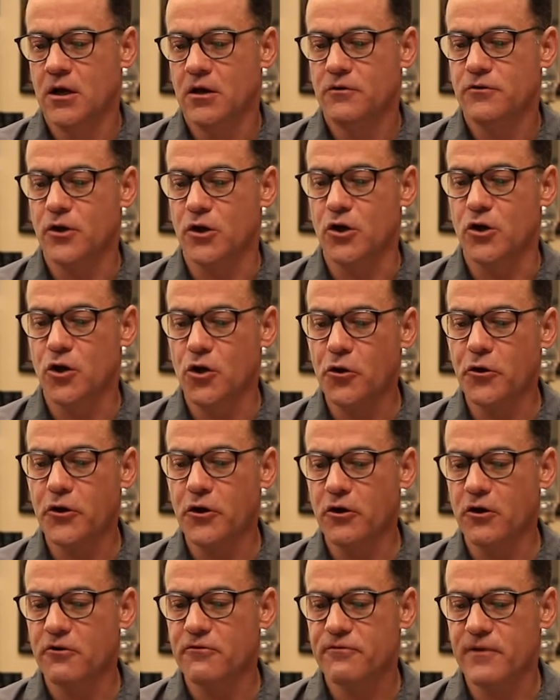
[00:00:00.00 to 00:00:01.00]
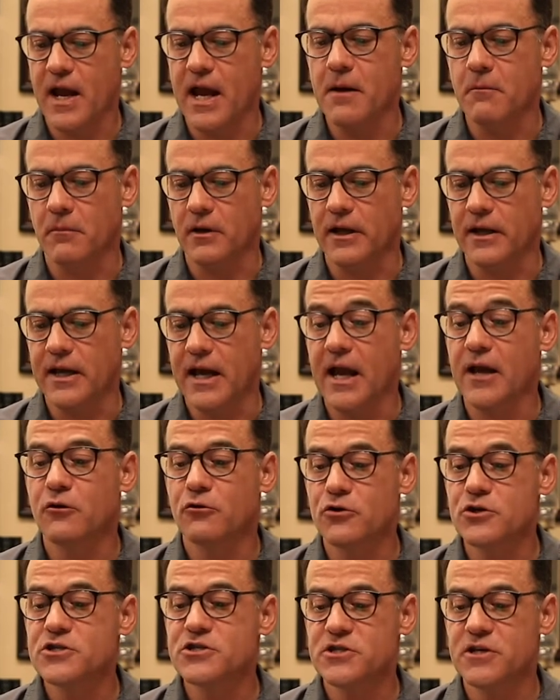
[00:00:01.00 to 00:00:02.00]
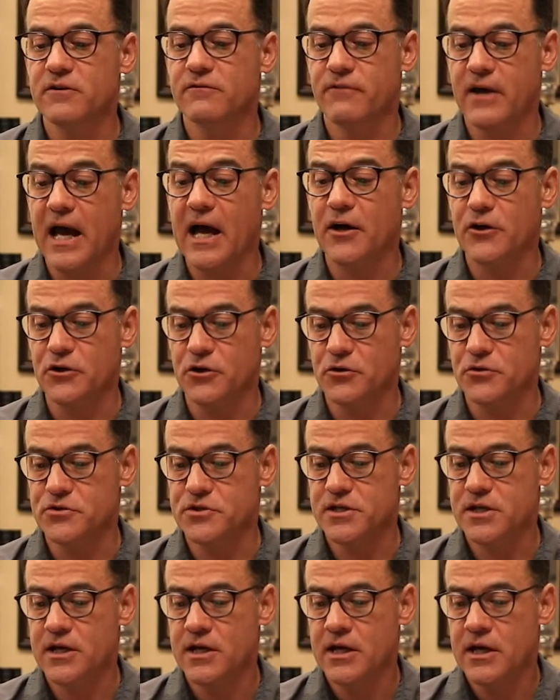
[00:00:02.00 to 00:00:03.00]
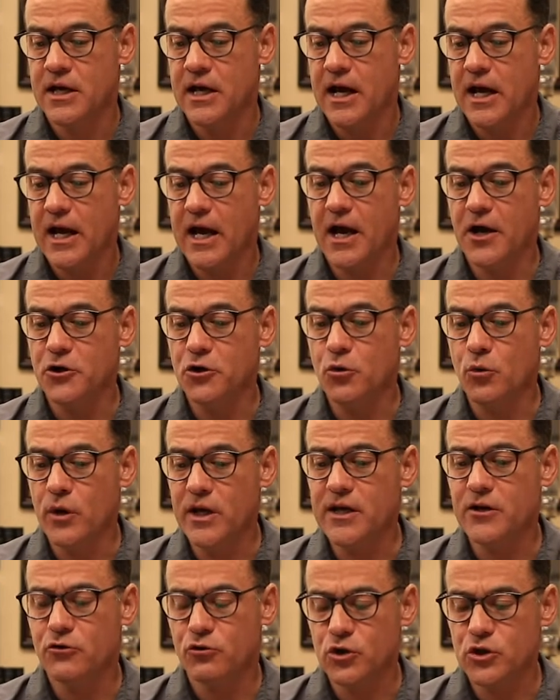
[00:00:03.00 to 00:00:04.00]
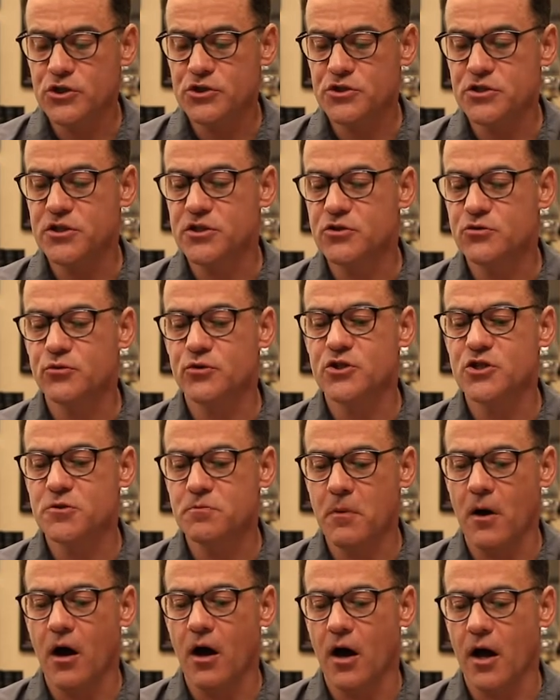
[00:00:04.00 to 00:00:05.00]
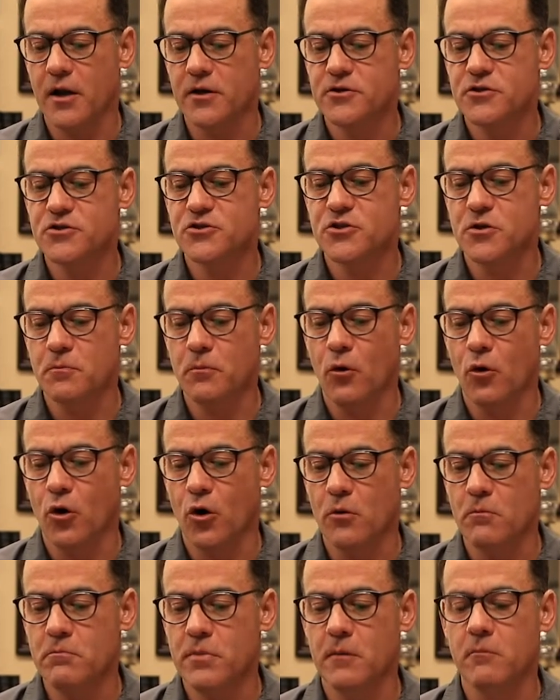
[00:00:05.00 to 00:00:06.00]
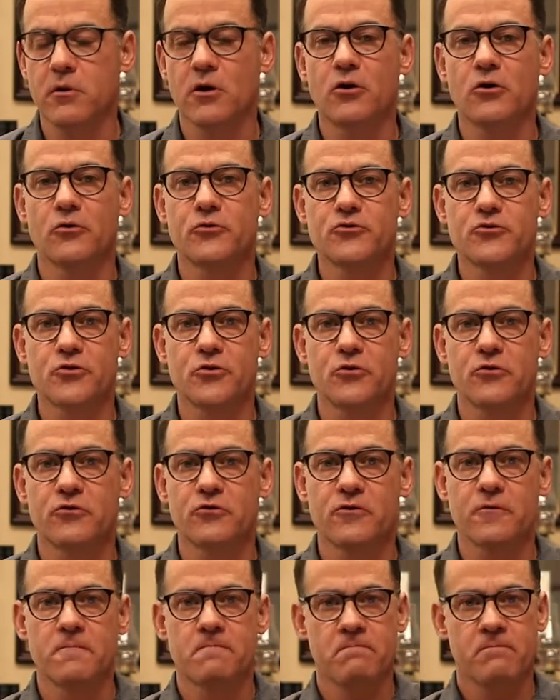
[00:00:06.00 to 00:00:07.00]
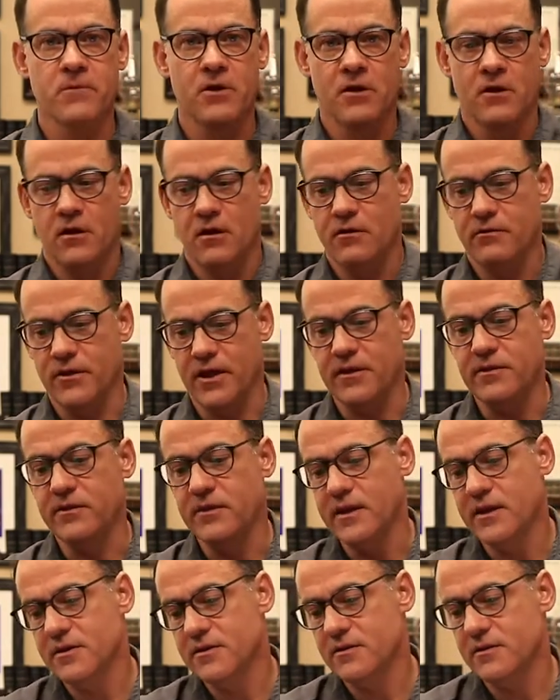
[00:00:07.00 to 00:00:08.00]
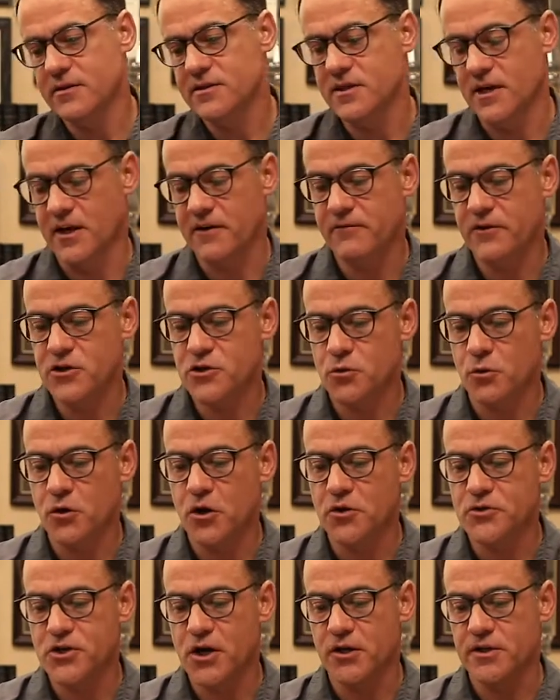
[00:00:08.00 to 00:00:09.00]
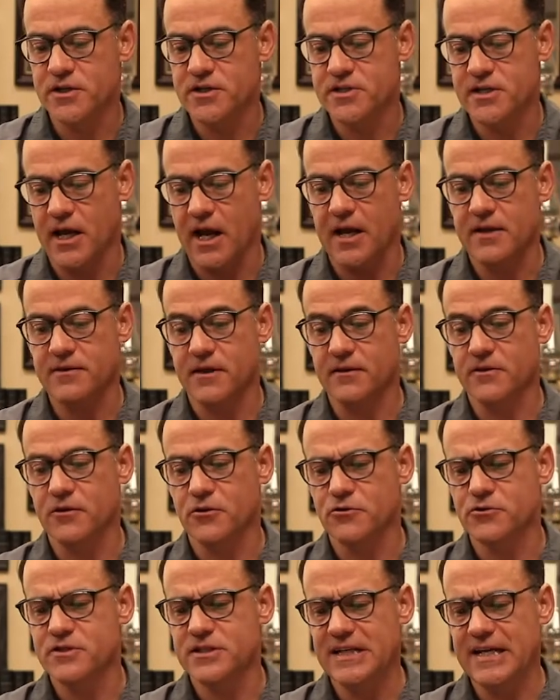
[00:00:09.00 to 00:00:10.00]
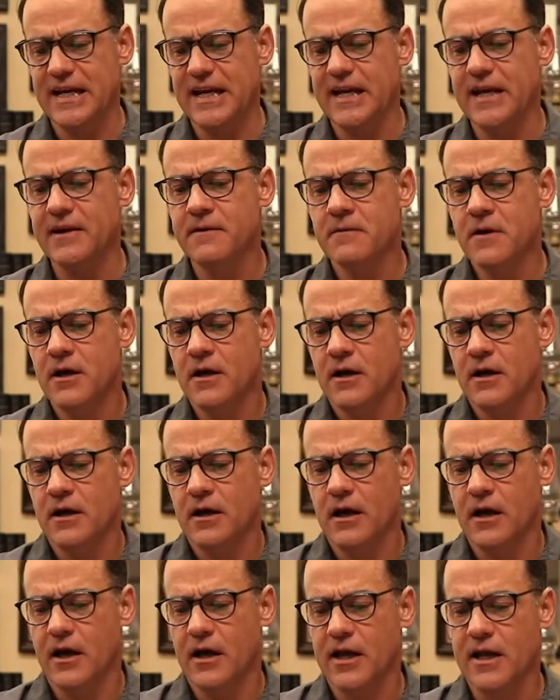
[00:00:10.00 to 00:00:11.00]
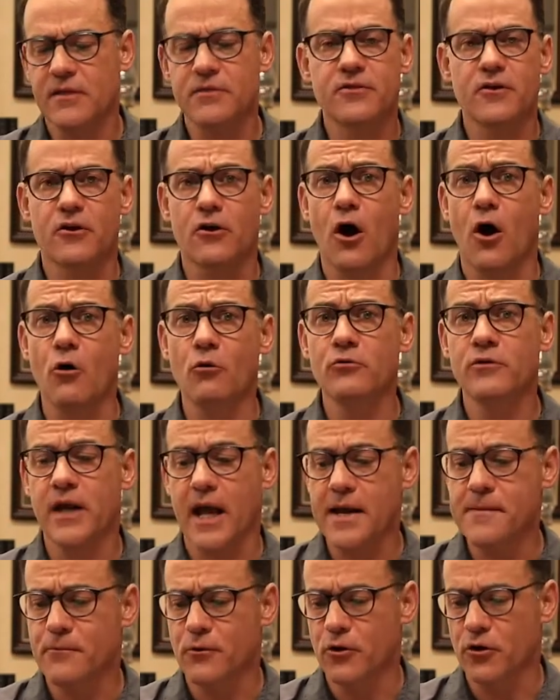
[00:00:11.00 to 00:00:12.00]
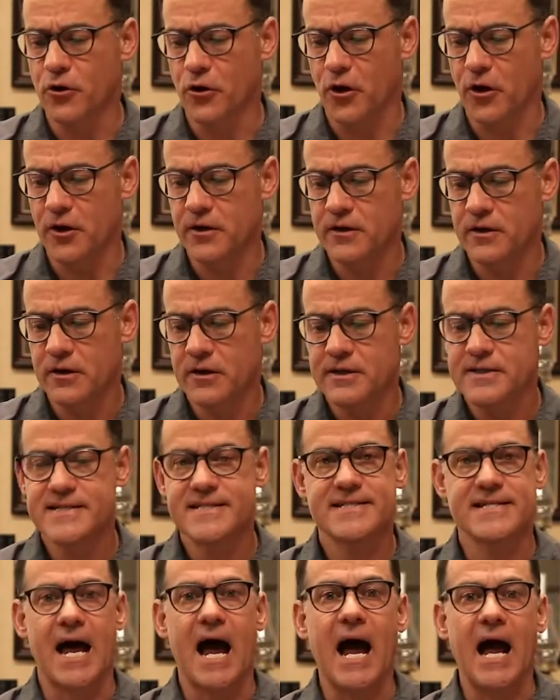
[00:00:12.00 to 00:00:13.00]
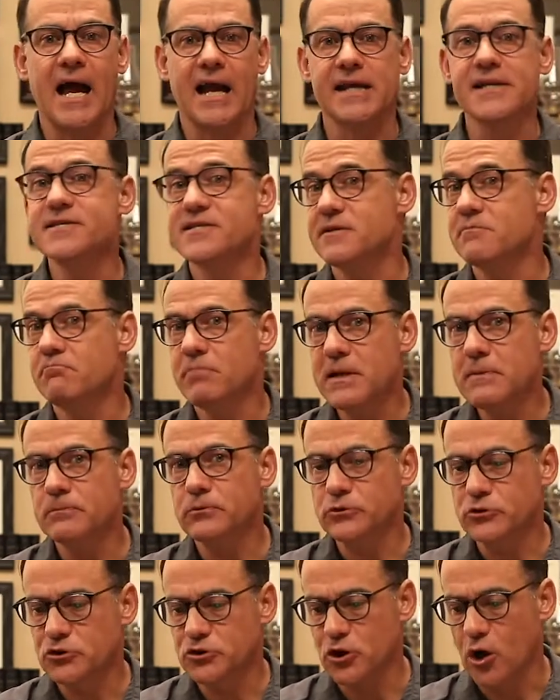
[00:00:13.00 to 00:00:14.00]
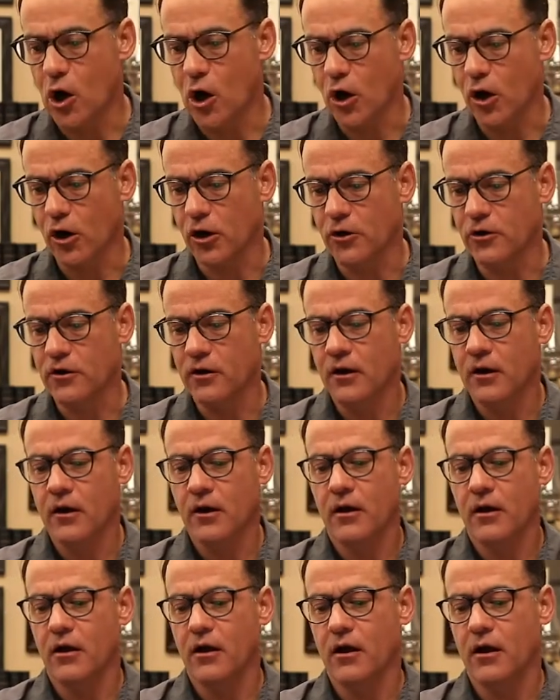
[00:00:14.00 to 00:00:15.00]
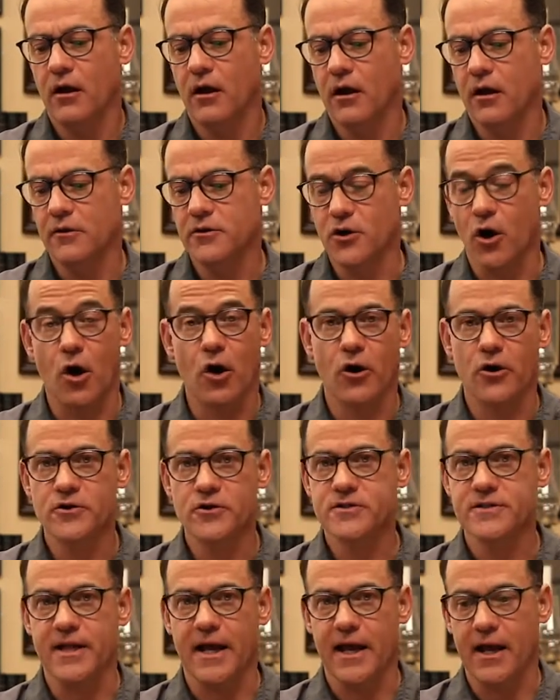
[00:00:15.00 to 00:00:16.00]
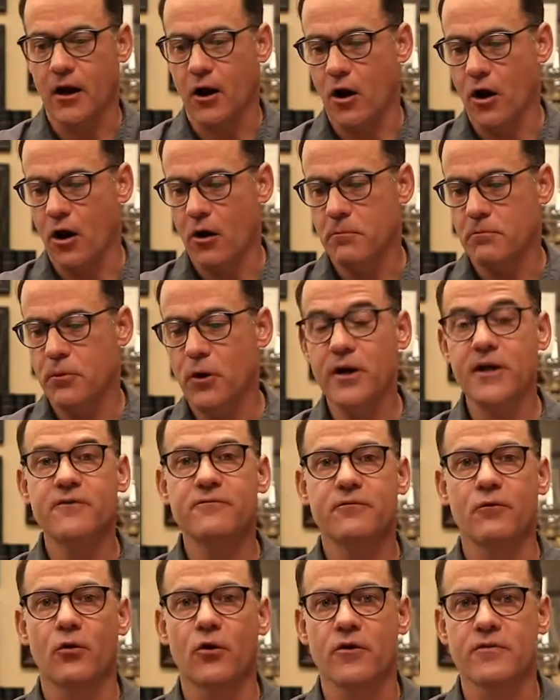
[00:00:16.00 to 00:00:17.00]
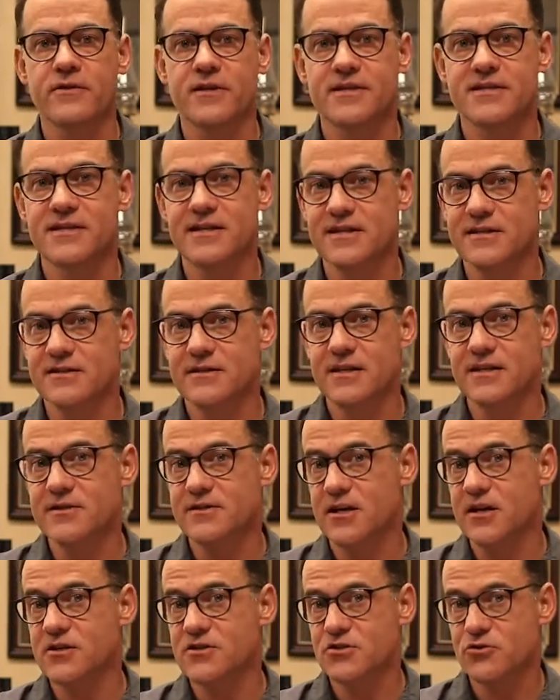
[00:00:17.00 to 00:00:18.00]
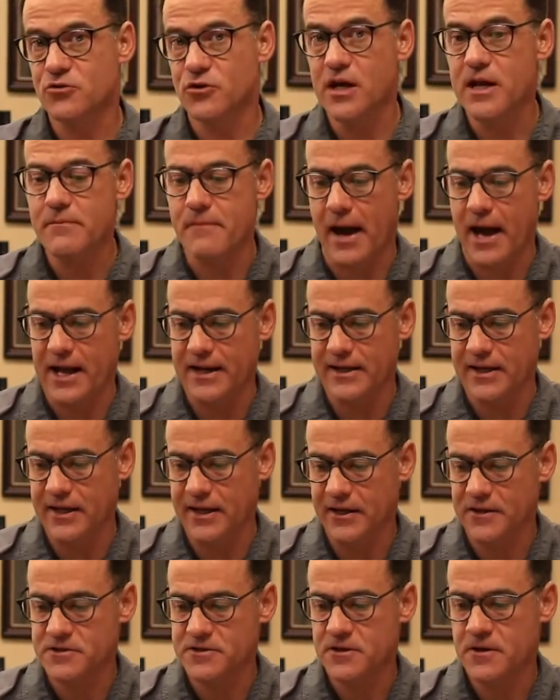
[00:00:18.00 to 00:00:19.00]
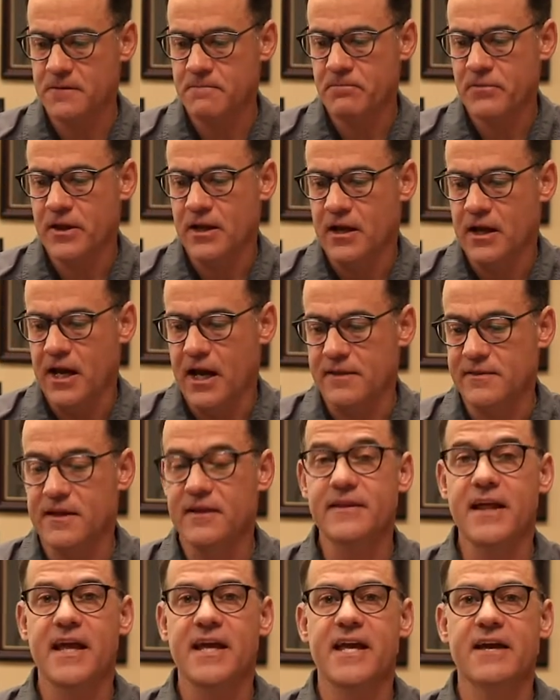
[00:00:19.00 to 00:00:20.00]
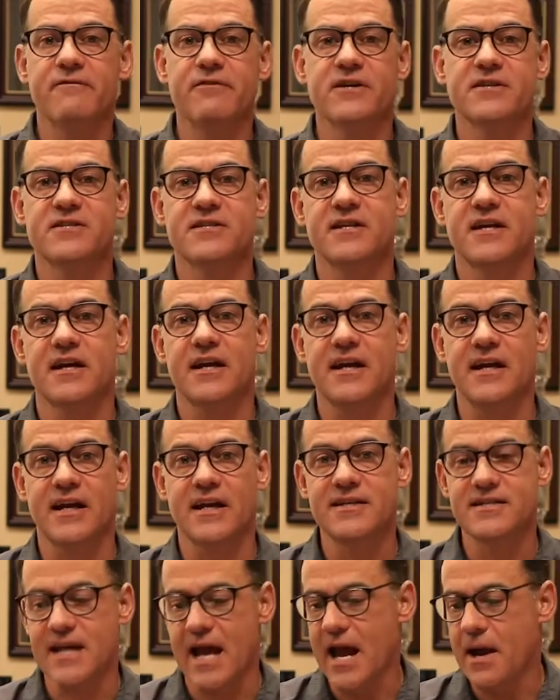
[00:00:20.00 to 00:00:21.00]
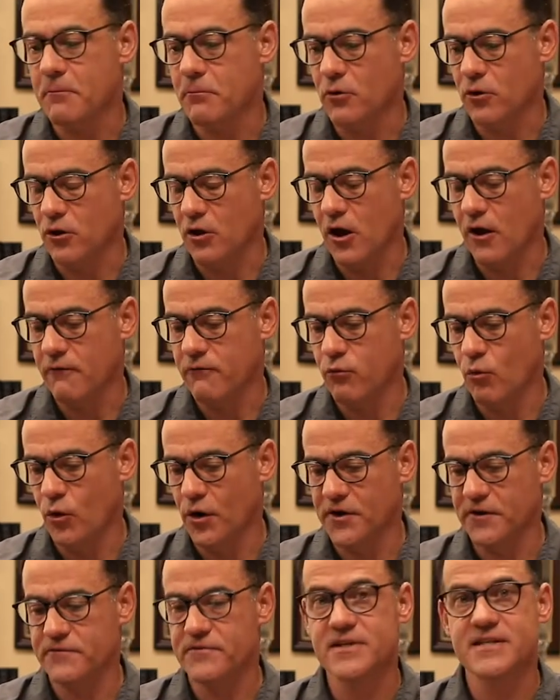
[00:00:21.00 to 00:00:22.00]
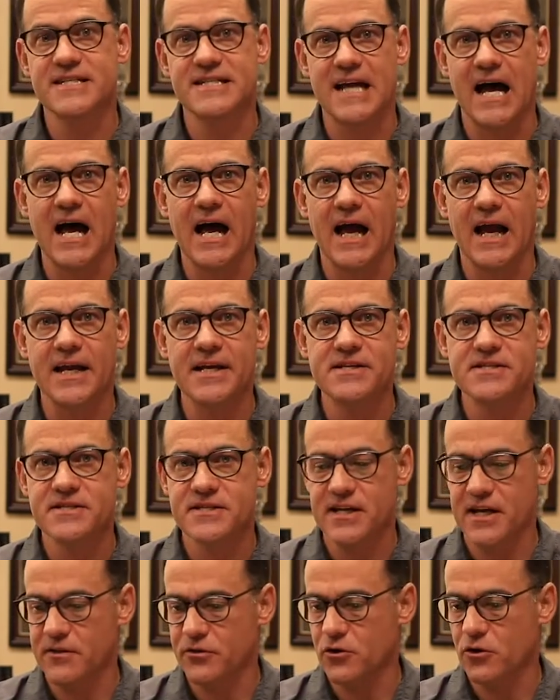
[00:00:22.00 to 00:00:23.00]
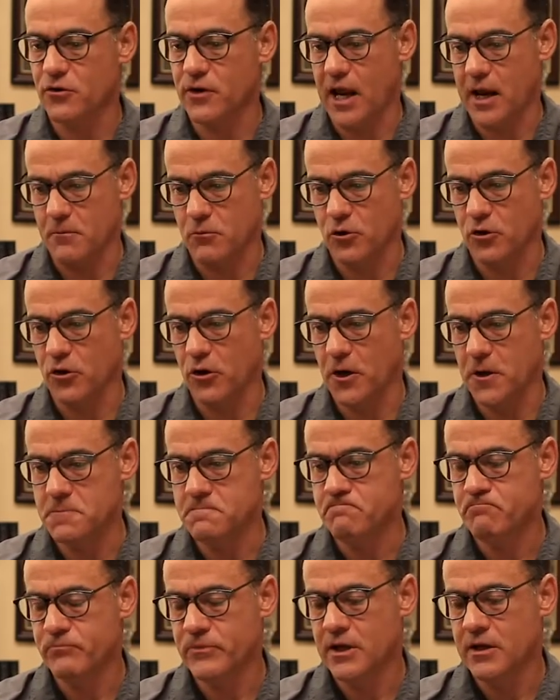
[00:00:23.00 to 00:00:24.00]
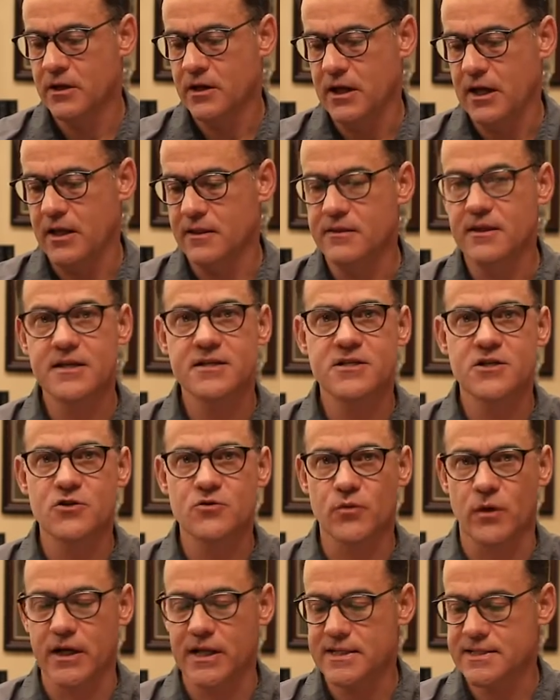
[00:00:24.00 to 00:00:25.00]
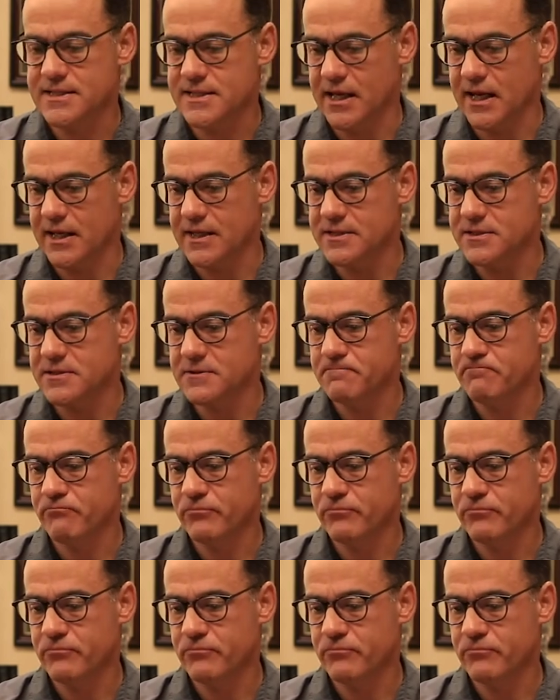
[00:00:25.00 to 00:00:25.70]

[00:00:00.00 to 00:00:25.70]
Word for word: the nuclear family and Christian values, how do we Christians respond to support biblical truth? Then the, this individual goes on to say that they're seeing uh, in their own neighborhood signs in people's yard, uh, yards that are putting forth this, these extreme ideas. And then they give us an example of one of the signs in their neighborhood. And this is what it says